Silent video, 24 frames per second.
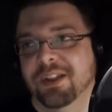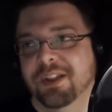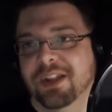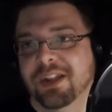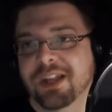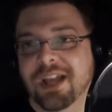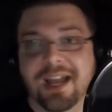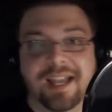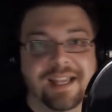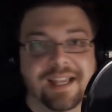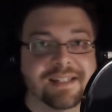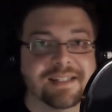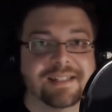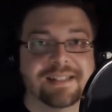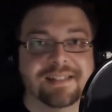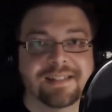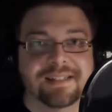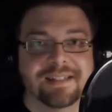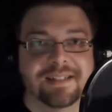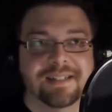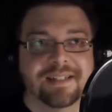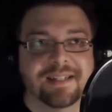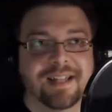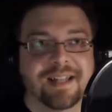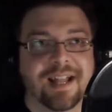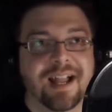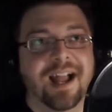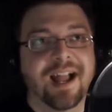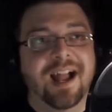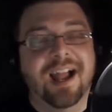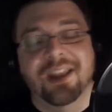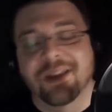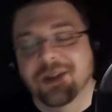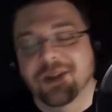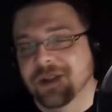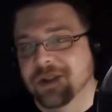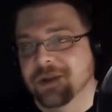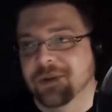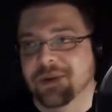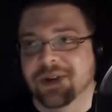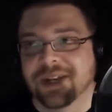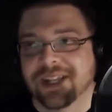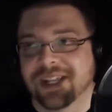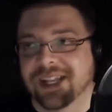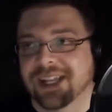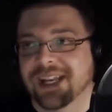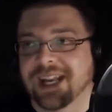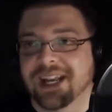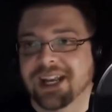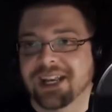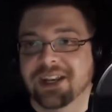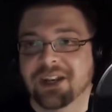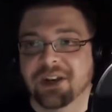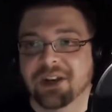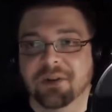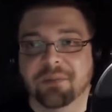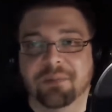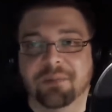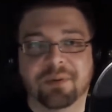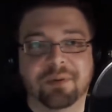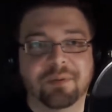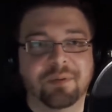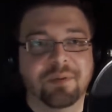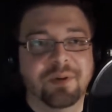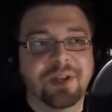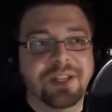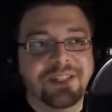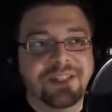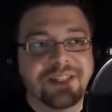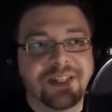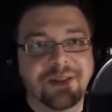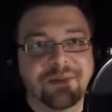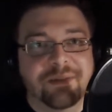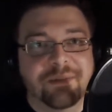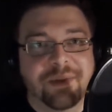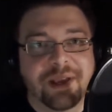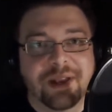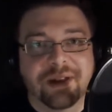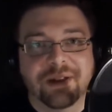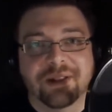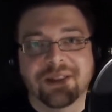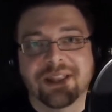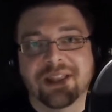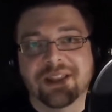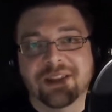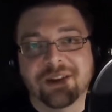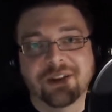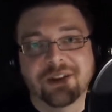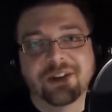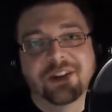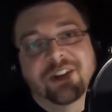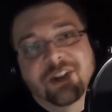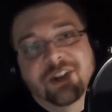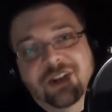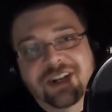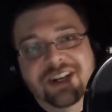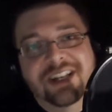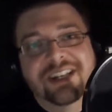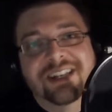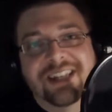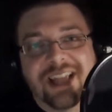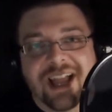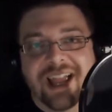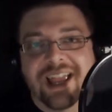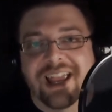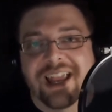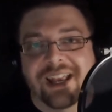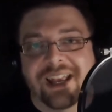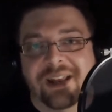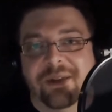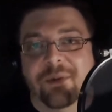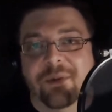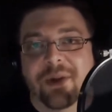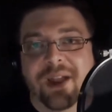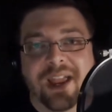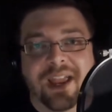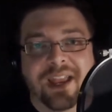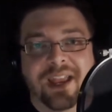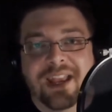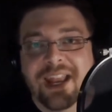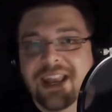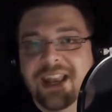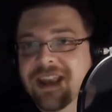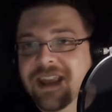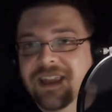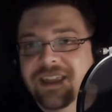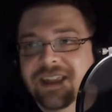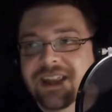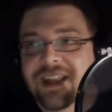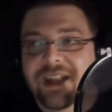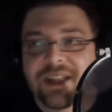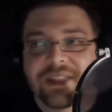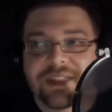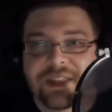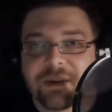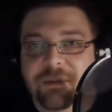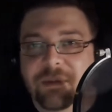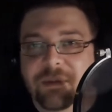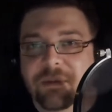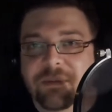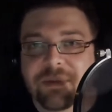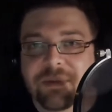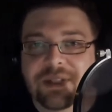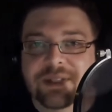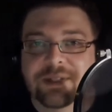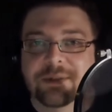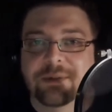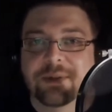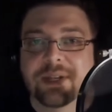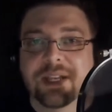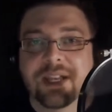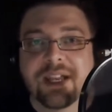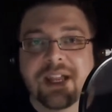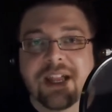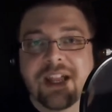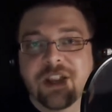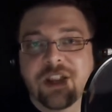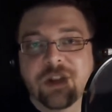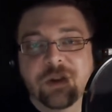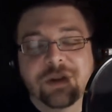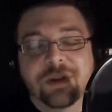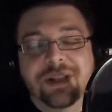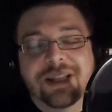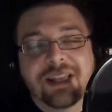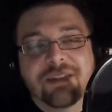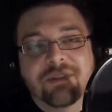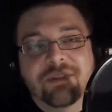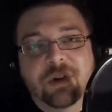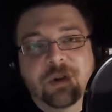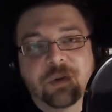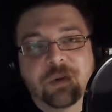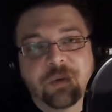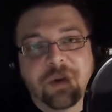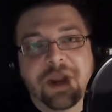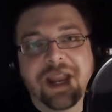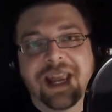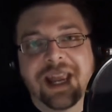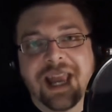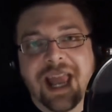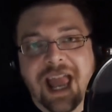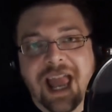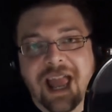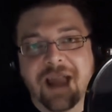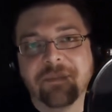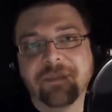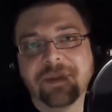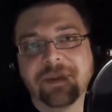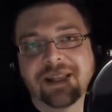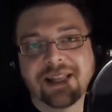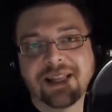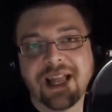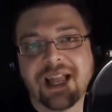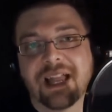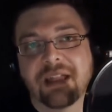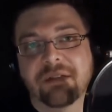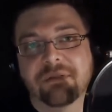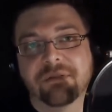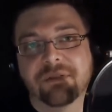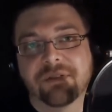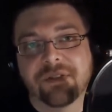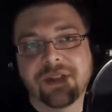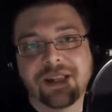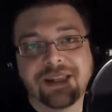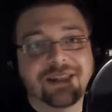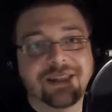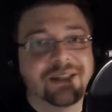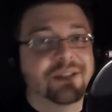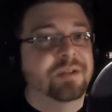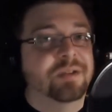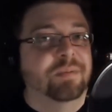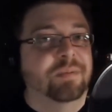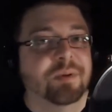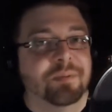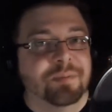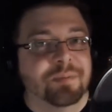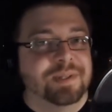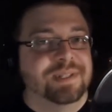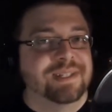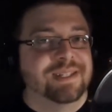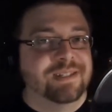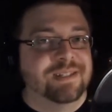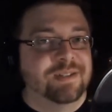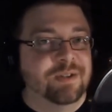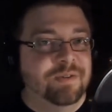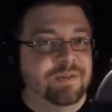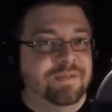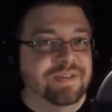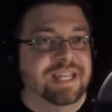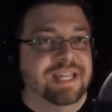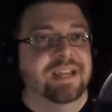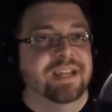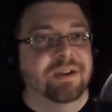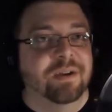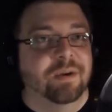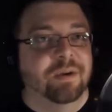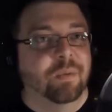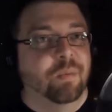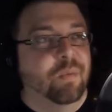Guys, I know you want to get out of here, but isn't it better that you, you're going to die anyway? Nothing out there but misery. You can live a great, happy life until your purpose is served here.